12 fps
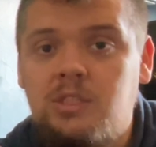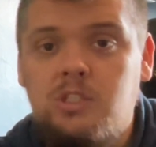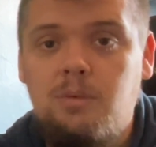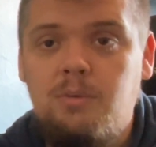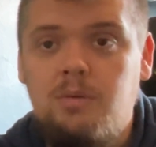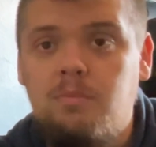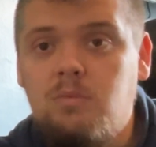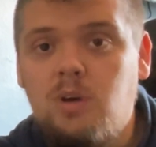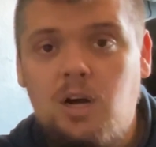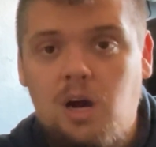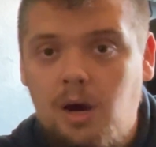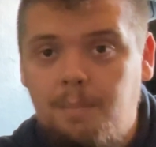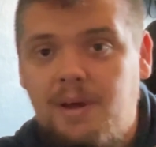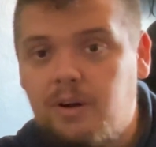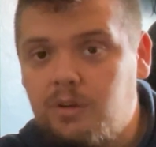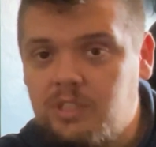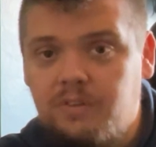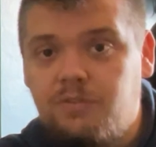Some of them are better
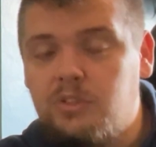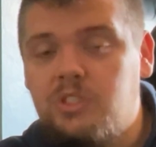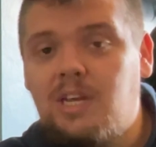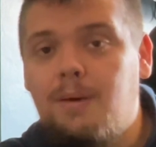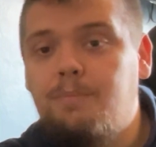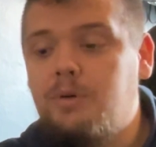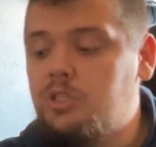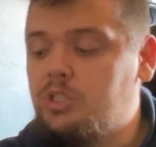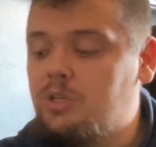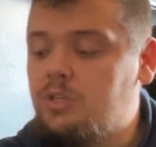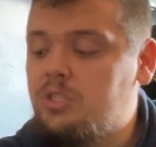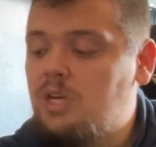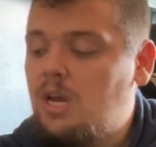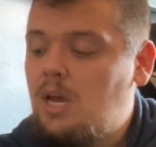at different temperatures.